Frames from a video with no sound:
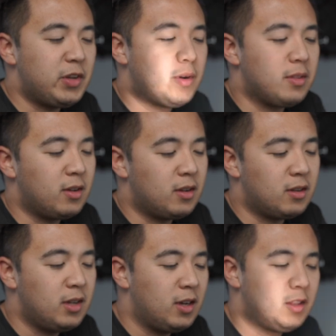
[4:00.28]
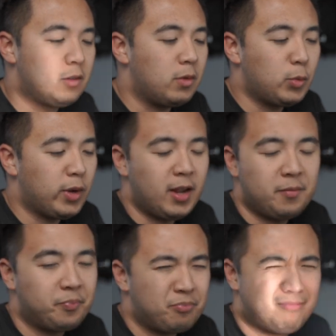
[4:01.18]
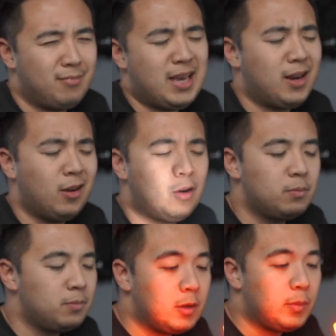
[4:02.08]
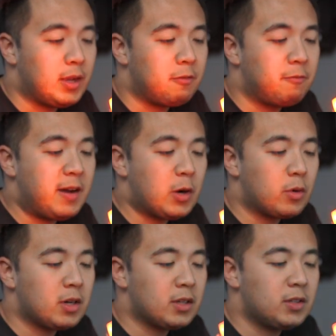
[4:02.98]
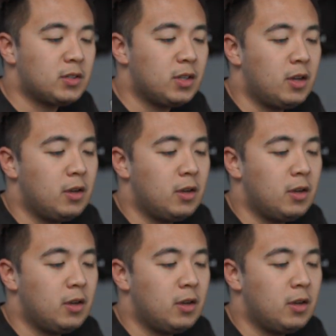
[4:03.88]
you on the on the runway. I don't know. We got fireworks.